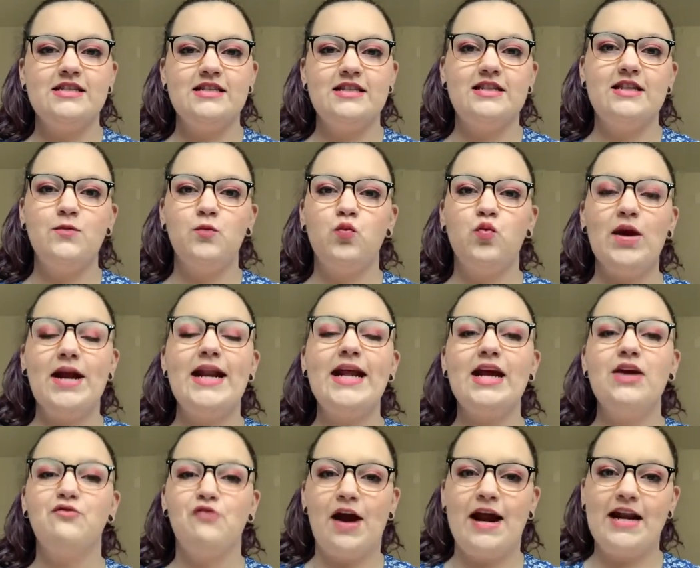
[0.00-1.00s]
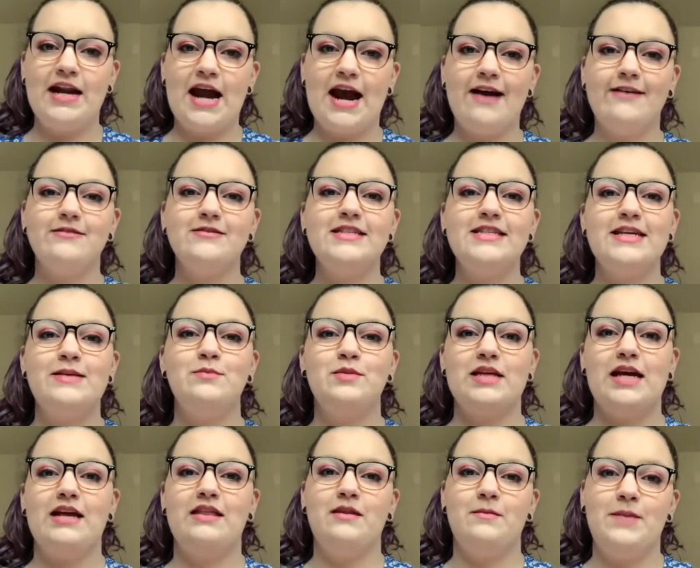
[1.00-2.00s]
reading it right now seems
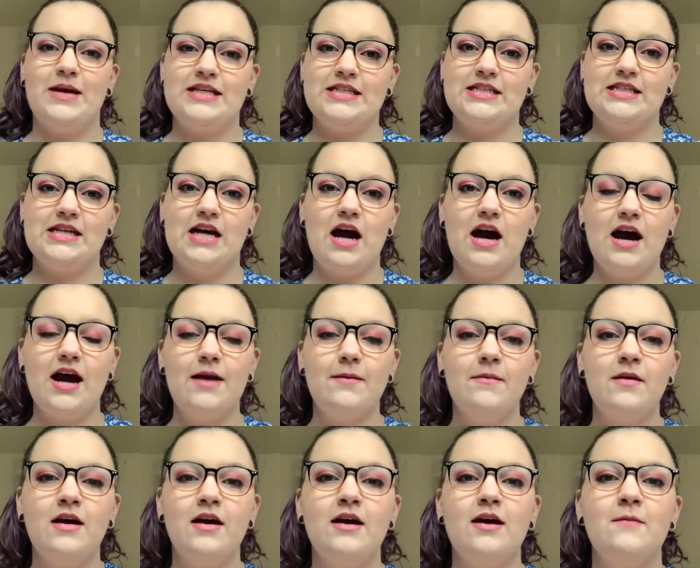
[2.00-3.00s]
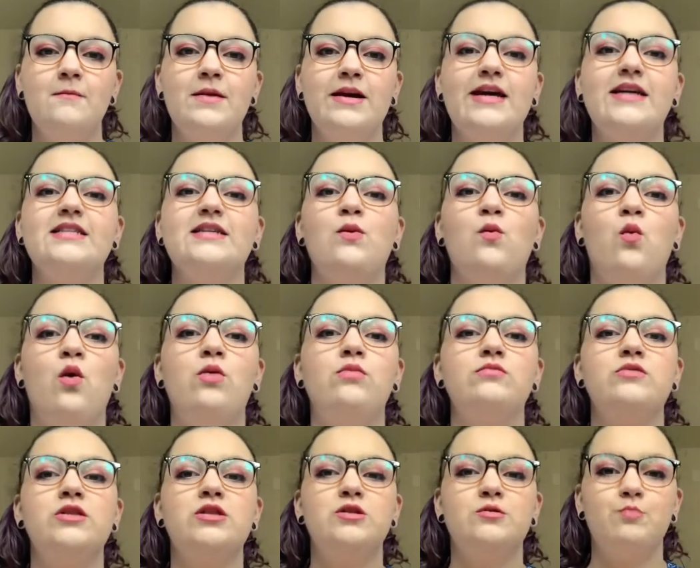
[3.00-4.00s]
like the best time because it won't
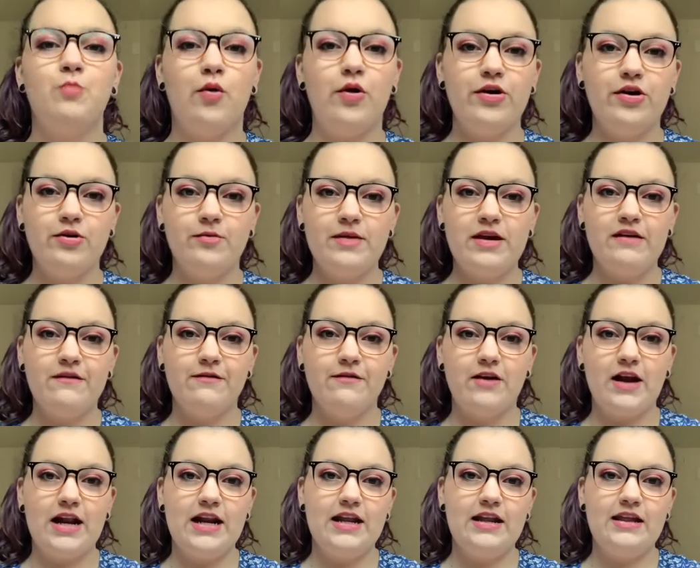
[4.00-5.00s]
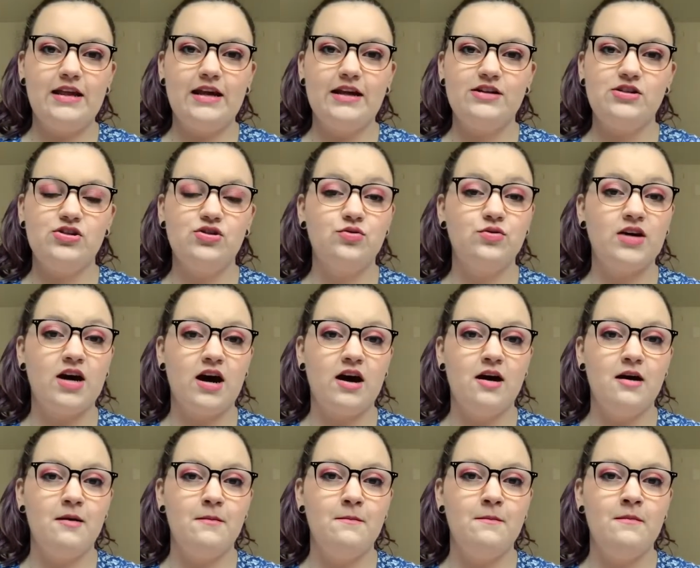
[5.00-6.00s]
spoil me for anything to
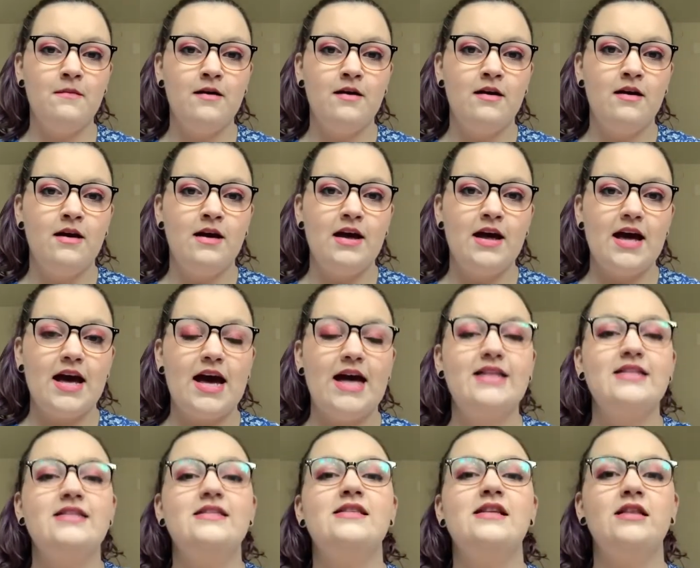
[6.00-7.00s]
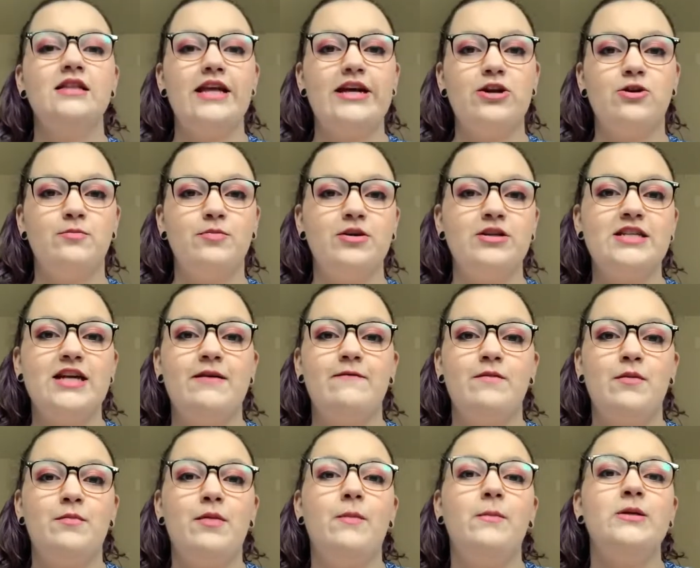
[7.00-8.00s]
come, as the later books have
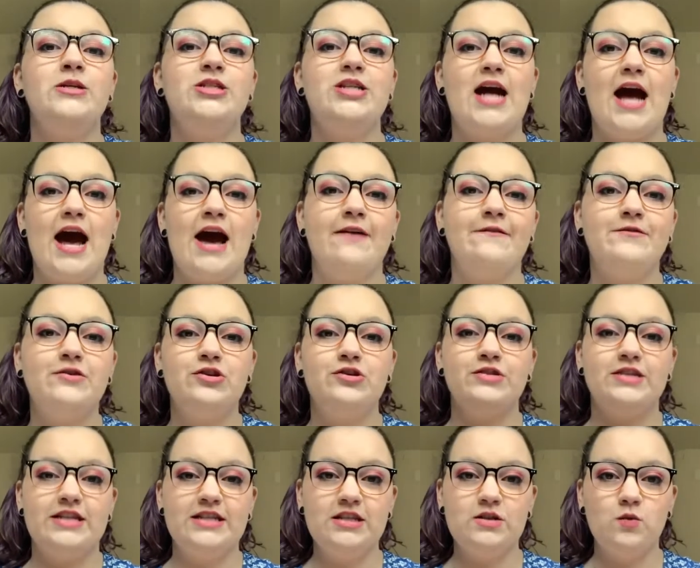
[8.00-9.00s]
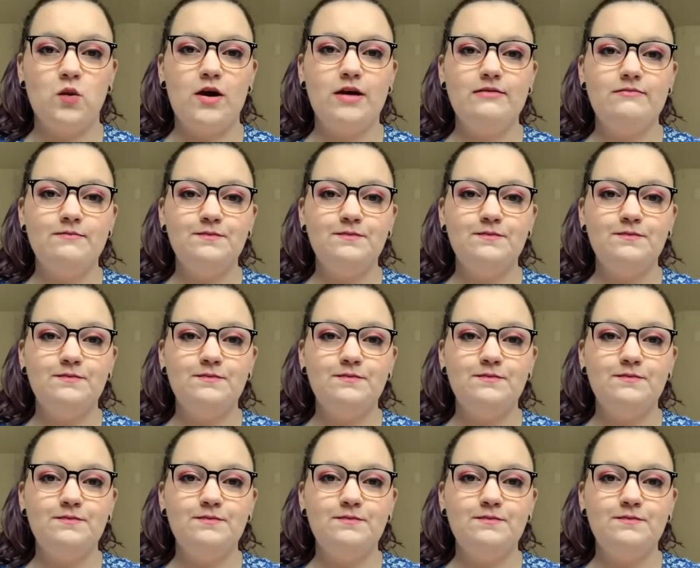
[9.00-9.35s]
been published after this one.